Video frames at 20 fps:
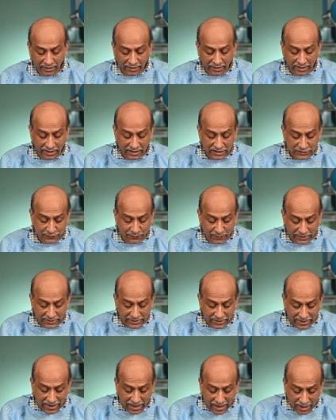As per
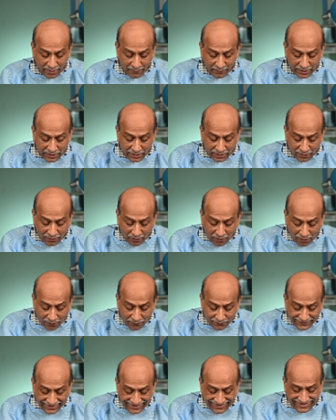the diameter
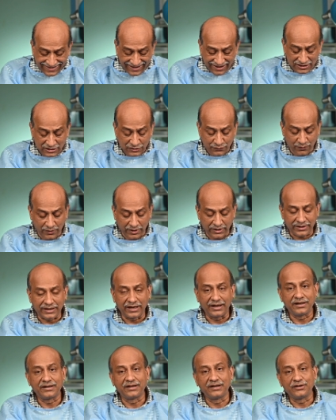of the transferred
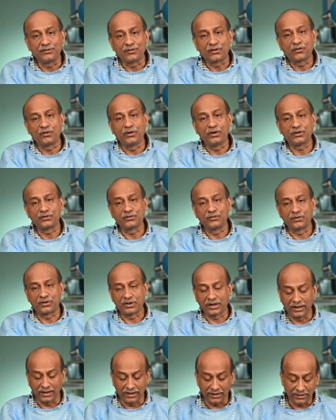tendon, you're going to
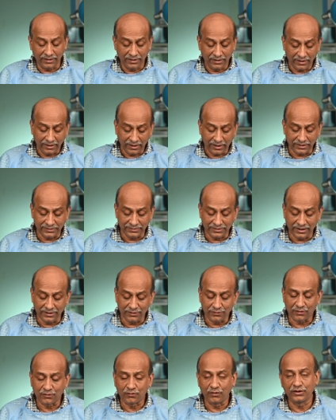drill, and then
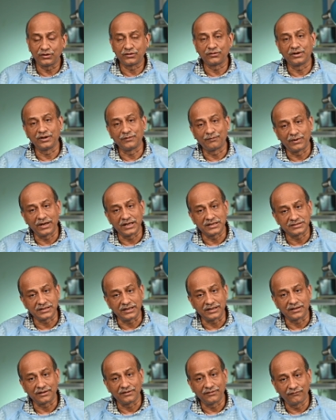you're going to replace
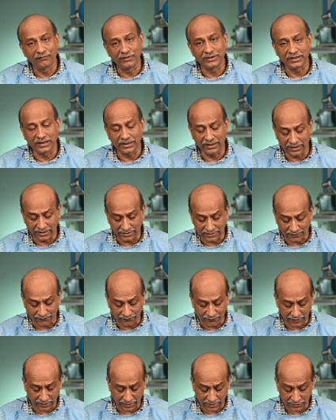it with the
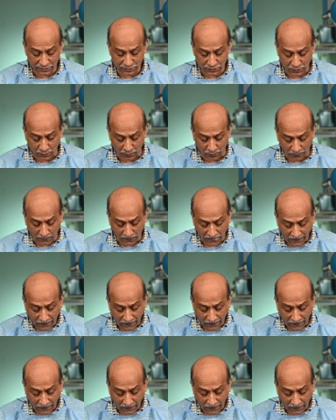interference screw.